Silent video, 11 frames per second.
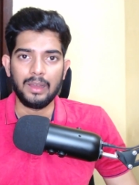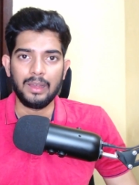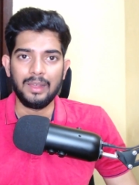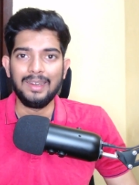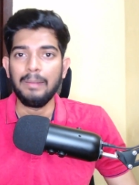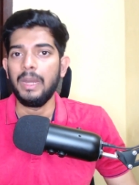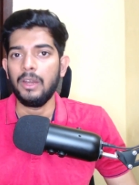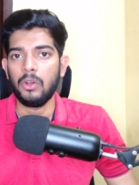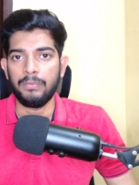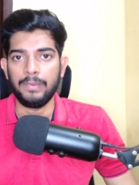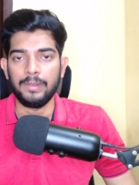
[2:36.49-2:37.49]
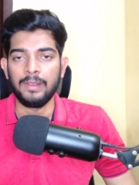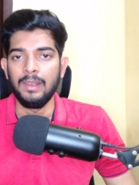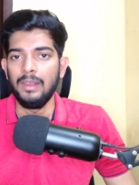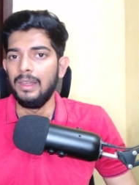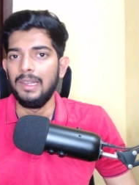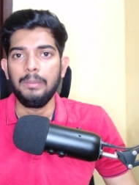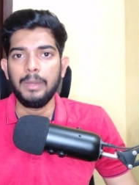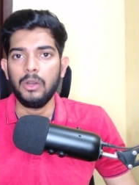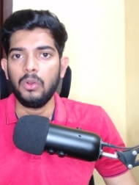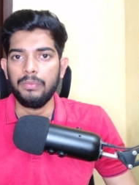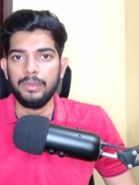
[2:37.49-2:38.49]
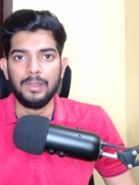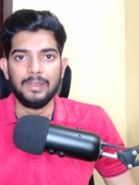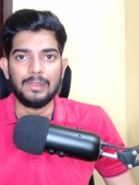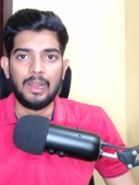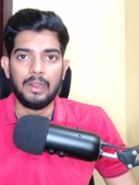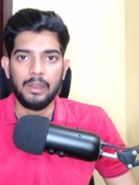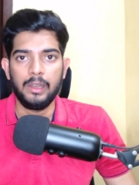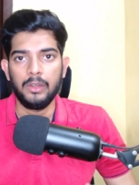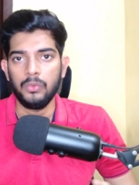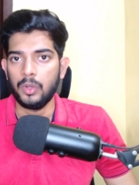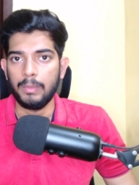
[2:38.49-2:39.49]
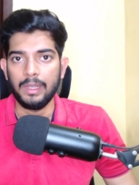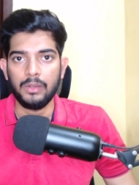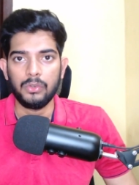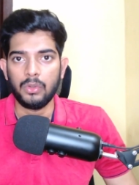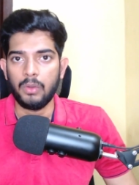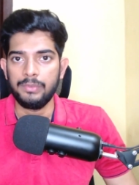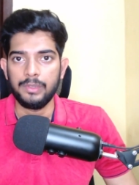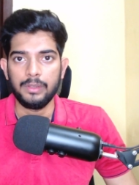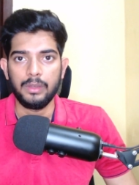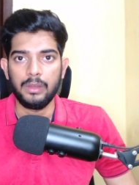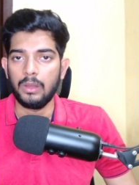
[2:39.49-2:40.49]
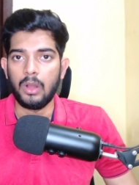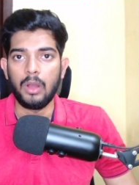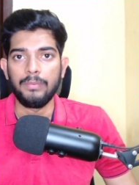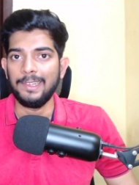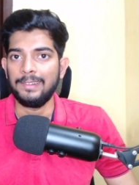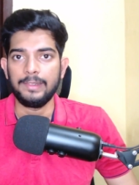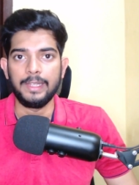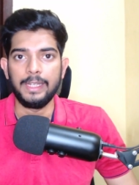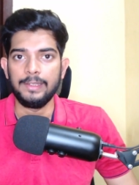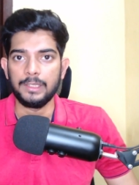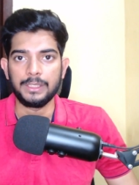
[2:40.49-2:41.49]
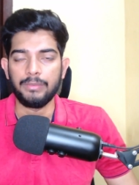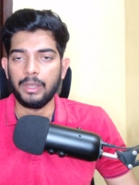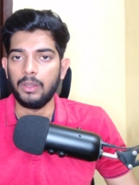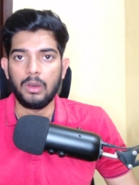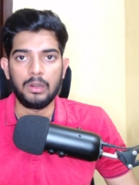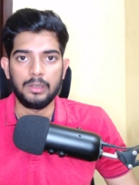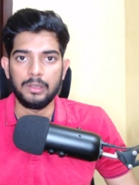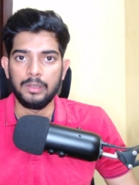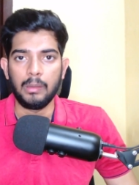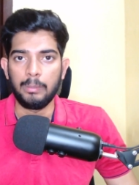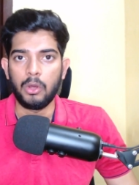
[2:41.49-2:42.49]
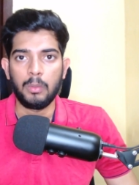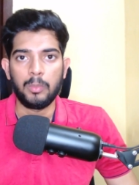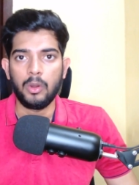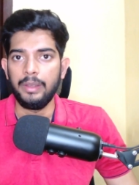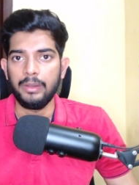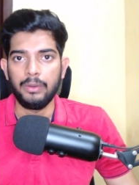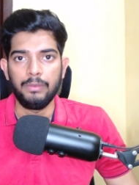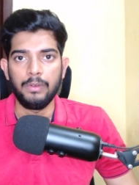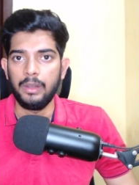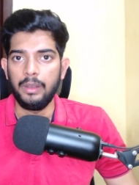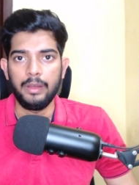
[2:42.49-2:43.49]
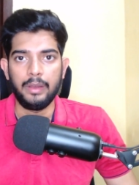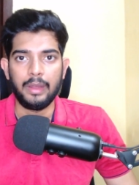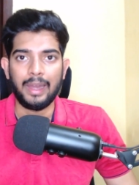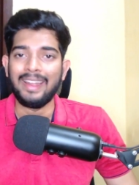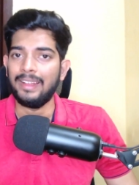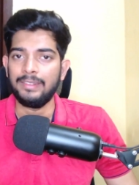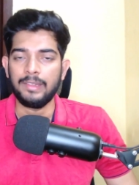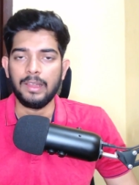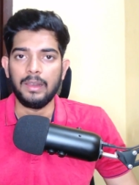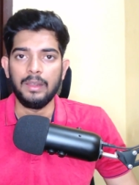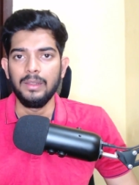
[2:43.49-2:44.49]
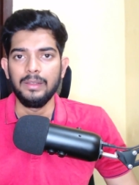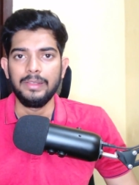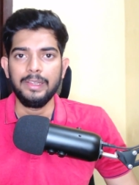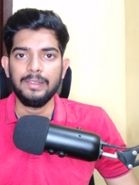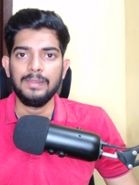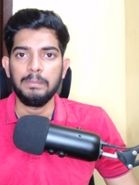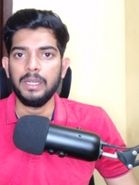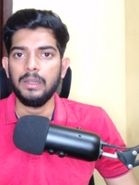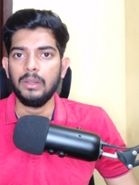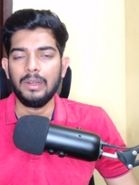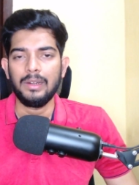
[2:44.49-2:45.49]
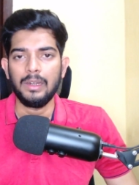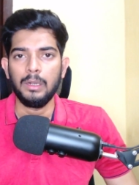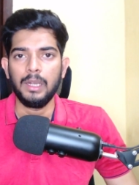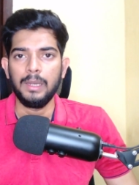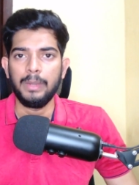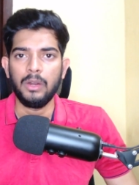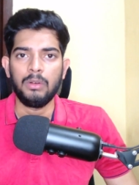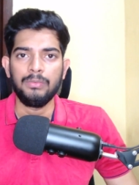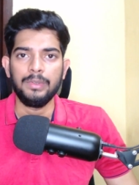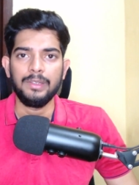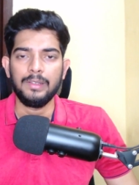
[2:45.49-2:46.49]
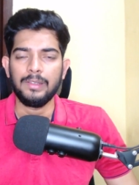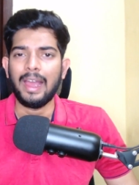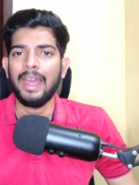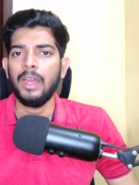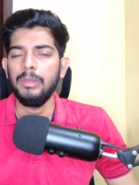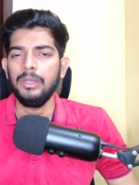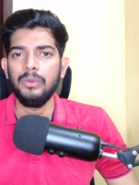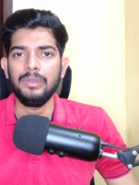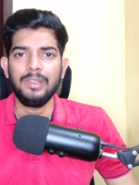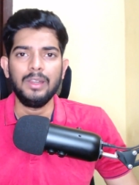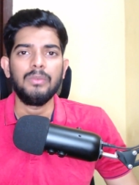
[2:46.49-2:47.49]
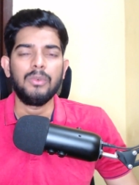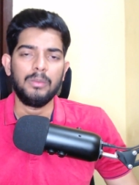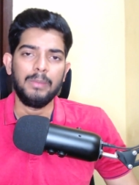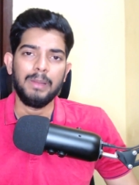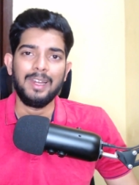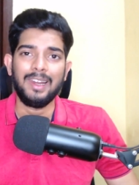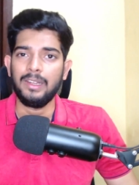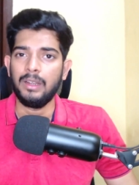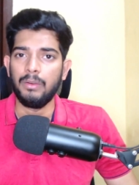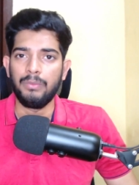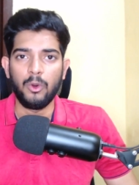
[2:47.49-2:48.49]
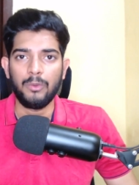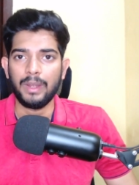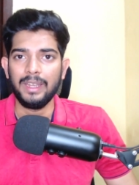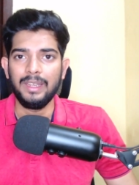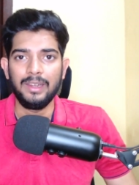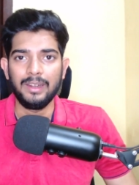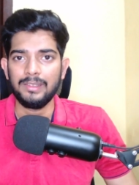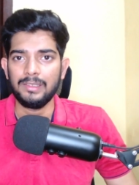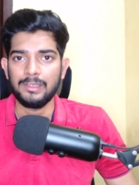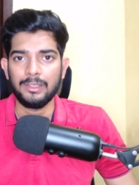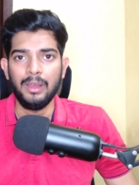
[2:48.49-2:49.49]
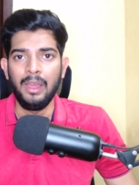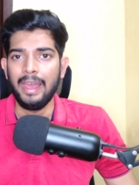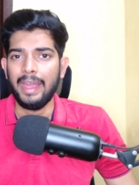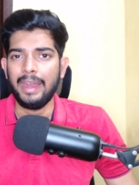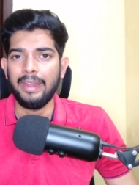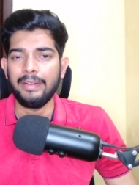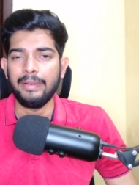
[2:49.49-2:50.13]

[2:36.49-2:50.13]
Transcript: LibreOffice. LibreOffice is alternative for Microsoft's Office 365 or PowerPoint, Word, and Excel. This particular LibreOffice is, I have been using it for maybe like 4-5 years, and